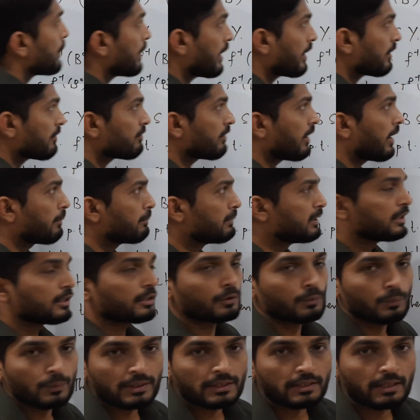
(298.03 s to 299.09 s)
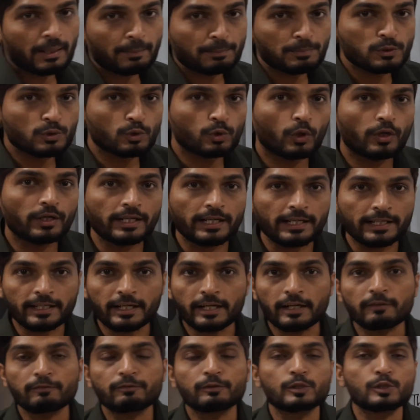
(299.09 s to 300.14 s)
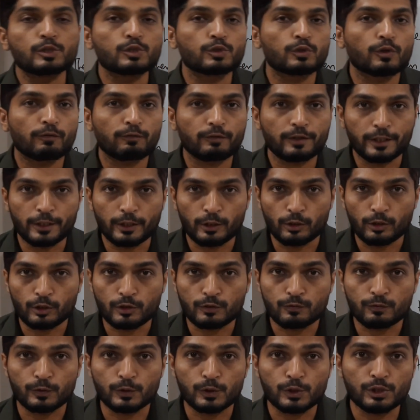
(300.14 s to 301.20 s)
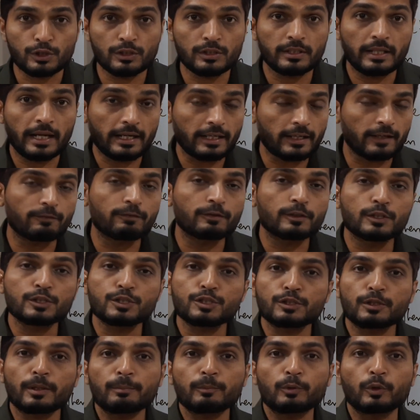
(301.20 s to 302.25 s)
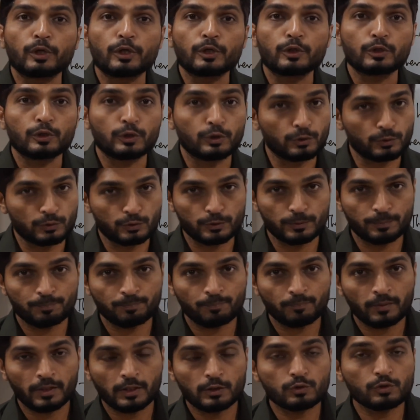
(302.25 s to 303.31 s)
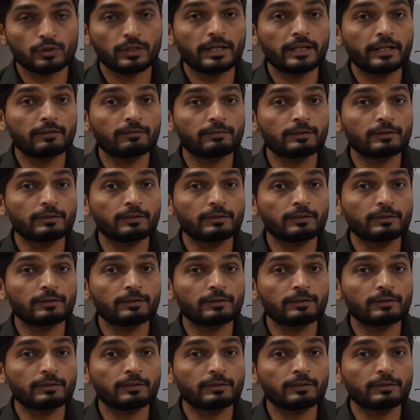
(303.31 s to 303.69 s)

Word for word: we are familiar with epsilon delta definition of continuous function. That definition I'm going to use. So that